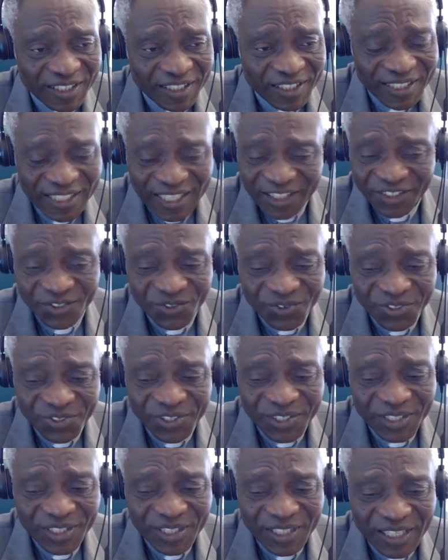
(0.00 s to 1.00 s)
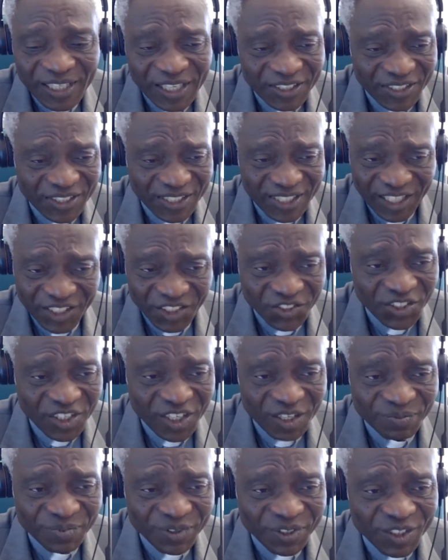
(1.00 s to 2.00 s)
not only as
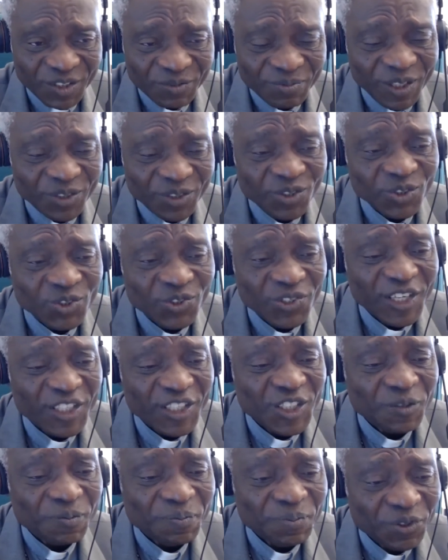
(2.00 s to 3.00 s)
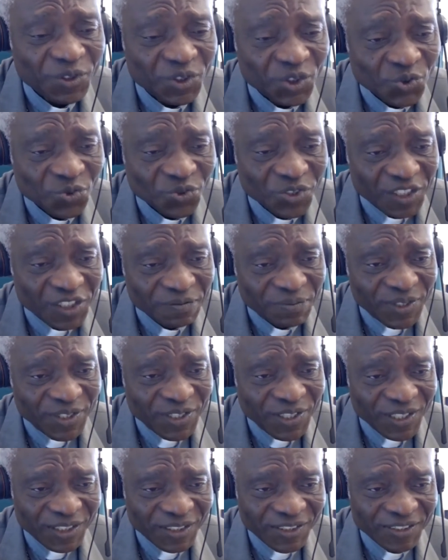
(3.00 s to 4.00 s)
natural beings, but also as spiritual
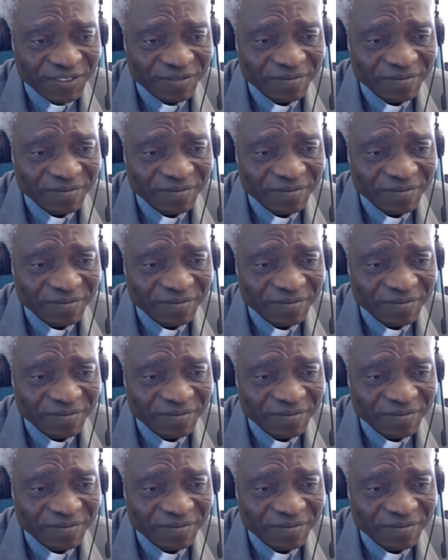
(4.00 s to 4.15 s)
beings.